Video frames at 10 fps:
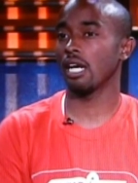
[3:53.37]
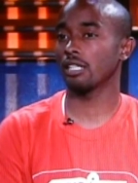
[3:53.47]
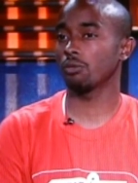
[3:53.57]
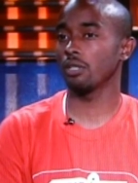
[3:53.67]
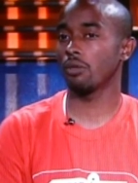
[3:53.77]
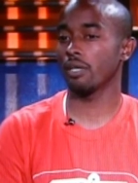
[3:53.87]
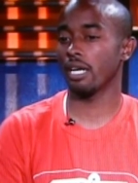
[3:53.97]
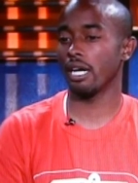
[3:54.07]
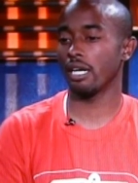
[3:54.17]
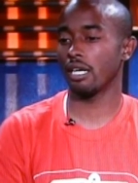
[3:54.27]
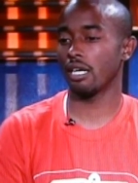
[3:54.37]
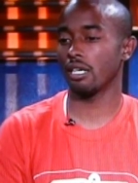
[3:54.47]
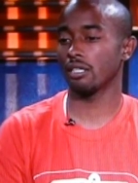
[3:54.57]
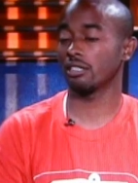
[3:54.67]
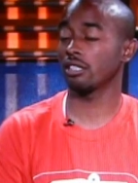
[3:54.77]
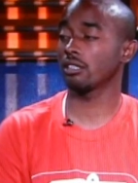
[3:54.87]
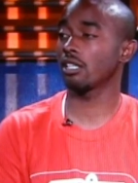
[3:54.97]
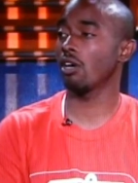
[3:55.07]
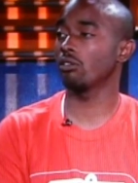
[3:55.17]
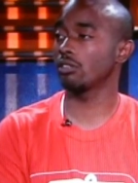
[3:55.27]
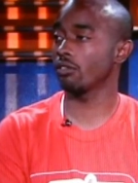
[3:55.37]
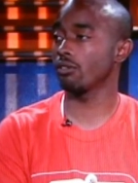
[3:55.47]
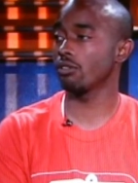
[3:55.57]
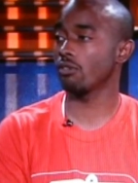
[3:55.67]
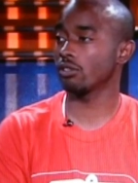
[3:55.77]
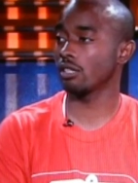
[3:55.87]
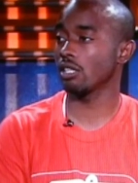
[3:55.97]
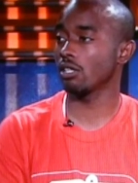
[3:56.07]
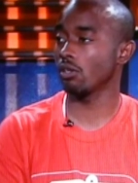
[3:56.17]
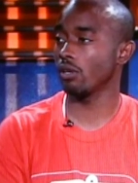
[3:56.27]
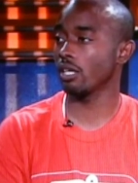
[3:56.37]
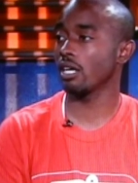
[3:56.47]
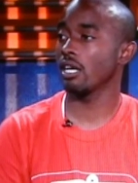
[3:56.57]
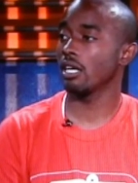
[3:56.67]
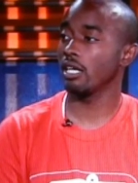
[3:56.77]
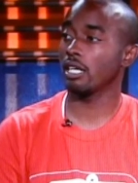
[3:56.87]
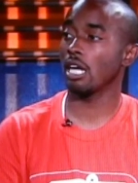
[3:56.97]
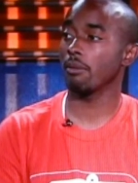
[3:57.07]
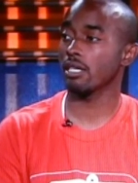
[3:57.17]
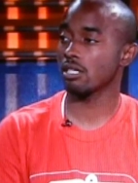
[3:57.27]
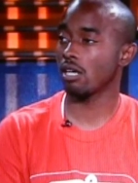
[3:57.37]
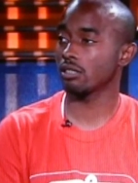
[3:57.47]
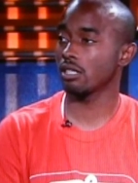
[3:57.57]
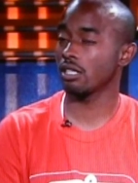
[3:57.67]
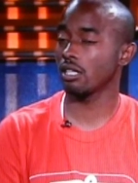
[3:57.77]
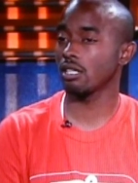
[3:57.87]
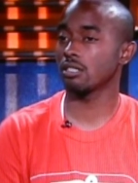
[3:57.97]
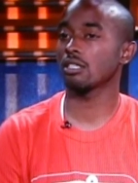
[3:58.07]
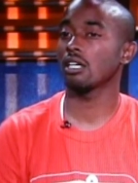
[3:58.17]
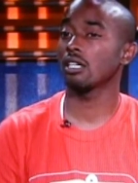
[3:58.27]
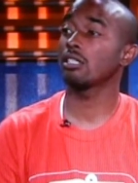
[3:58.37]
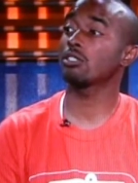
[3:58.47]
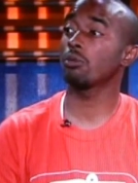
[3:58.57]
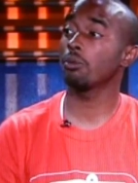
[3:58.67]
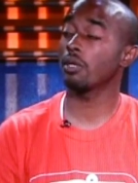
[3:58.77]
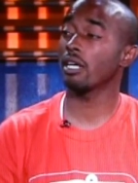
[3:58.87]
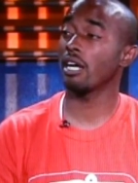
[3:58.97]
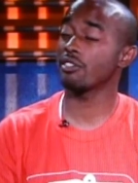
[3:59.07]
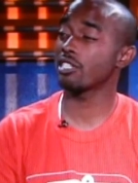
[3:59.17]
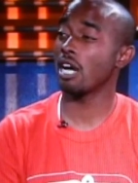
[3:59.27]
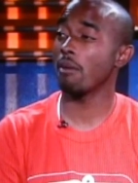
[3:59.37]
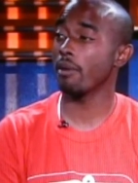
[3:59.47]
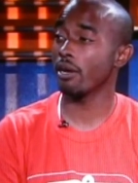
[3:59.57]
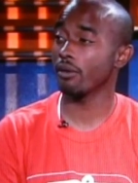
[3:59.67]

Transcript: Last week, we had assistant coach of University of Illinois. He came in to talk to the kids. This week, we're going to have Sean